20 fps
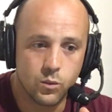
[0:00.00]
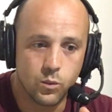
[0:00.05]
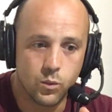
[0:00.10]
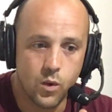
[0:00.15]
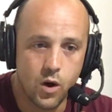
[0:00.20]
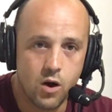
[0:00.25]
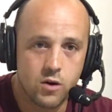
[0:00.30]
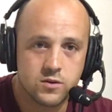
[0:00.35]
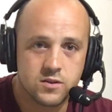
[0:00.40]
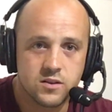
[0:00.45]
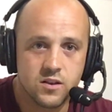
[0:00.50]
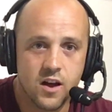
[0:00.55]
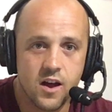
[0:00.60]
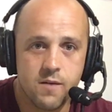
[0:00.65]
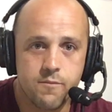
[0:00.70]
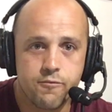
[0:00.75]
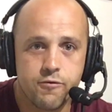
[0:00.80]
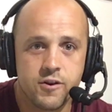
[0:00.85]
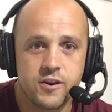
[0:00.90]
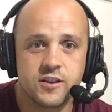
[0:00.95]
whilst I
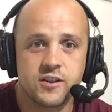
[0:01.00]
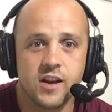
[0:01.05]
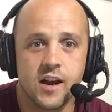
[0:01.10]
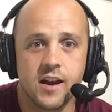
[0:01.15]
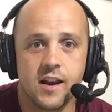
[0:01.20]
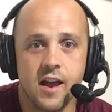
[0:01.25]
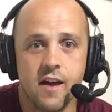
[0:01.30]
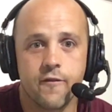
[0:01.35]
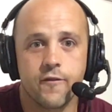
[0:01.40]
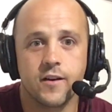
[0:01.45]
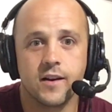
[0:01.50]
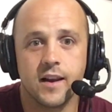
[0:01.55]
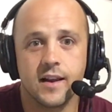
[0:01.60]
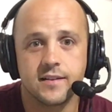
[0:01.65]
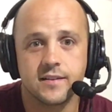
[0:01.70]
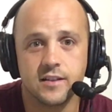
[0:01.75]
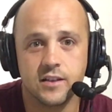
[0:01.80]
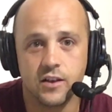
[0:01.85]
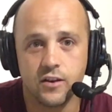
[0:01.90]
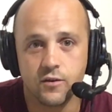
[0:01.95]
appreciate every
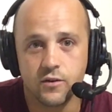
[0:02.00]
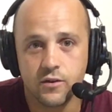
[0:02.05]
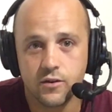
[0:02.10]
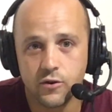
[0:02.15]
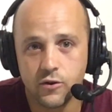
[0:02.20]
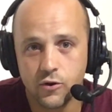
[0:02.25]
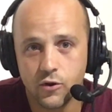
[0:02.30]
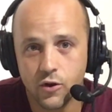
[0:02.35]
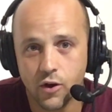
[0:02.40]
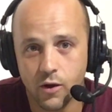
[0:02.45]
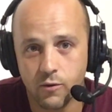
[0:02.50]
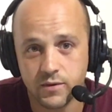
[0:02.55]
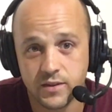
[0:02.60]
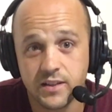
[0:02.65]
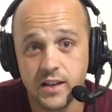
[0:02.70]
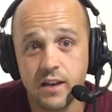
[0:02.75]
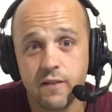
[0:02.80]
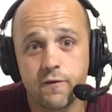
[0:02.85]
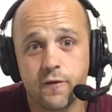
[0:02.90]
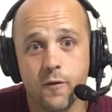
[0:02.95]
lesson I
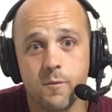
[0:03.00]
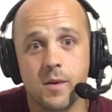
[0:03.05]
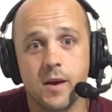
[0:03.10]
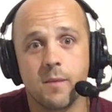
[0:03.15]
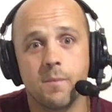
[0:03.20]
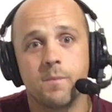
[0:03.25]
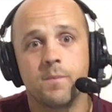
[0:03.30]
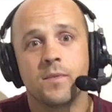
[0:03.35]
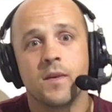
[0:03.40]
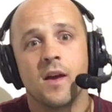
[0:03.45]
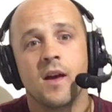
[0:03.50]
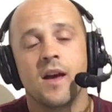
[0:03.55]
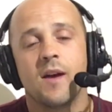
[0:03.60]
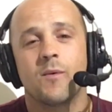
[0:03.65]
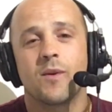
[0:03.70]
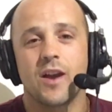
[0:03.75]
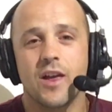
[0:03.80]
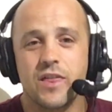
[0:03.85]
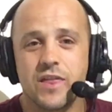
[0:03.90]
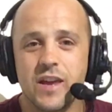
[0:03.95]
received from him,
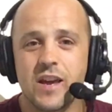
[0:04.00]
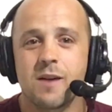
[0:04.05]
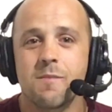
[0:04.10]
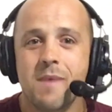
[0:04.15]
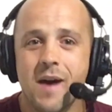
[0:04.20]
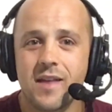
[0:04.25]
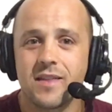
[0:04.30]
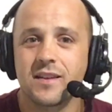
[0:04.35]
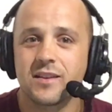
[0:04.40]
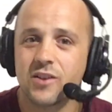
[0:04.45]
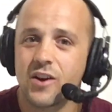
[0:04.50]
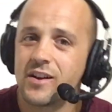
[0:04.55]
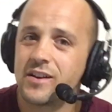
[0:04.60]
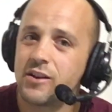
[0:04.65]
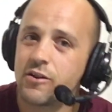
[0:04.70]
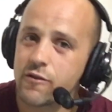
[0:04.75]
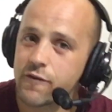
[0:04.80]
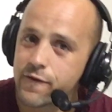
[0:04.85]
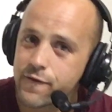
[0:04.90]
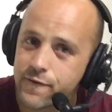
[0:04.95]
when I think about this
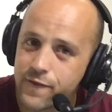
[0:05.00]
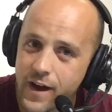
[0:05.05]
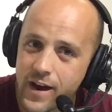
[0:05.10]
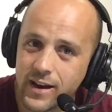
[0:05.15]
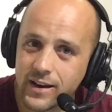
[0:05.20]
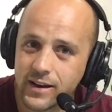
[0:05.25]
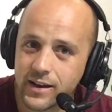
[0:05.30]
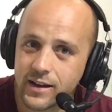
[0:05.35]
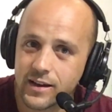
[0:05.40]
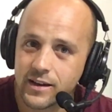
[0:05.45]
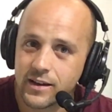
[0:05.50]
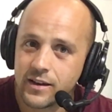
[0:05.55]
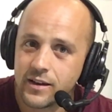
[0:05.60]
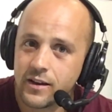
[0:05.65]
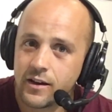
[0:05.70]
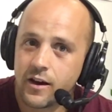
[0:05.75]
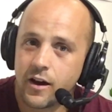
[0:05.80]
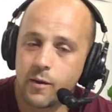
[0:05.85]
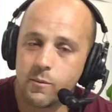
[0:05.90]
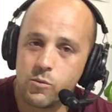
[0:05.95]
idea of failure,
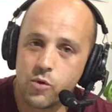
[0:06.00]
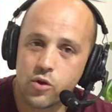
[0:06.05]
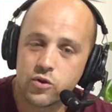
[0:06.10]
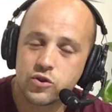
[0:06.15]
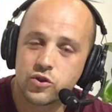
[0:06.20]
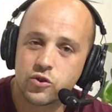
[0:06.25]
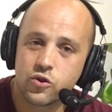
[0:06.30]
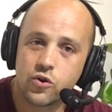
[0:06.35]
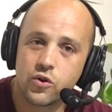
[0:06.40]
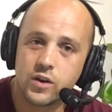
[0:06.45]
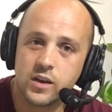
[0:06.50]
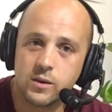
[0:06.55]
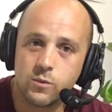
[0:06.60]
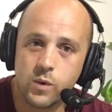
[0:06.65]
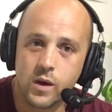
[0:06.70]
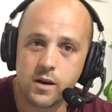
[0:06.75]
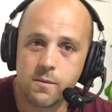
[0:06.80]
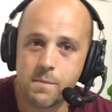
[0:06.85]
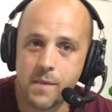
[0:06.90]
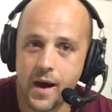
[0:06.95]
I'm not sure he
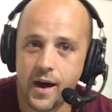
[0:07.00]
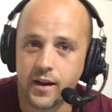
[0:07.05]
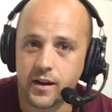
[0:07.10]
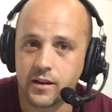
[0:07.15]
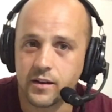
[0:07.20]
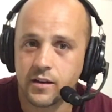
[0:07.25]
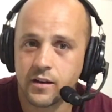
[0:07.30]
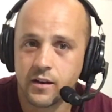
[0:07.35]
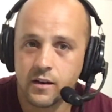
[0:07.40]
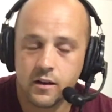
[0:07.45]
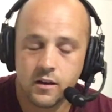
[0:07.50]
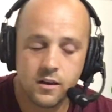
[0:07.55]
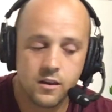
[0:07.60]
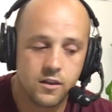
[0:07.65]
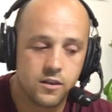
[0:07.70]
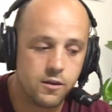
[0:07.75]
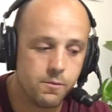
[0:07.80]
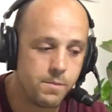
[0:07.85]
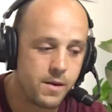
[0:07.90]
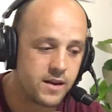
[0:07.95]
went about it
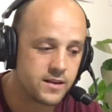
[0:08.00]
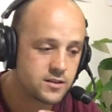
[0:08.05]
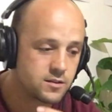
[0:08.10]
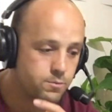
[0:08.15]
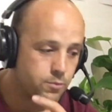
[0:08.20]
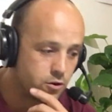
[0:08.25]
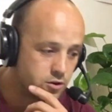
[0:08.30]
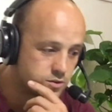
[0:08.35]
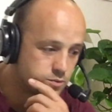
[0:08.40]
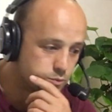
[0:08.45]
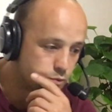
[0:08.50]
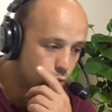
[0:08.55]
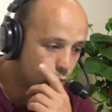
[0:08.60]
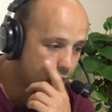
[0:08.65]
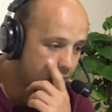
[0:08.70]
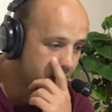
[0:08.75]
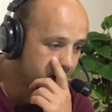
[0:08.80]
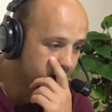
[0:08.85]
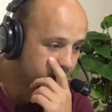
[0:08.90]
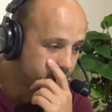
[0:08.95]
the best possible
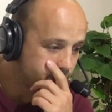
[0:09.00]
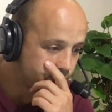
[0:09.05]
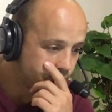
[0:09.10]
way.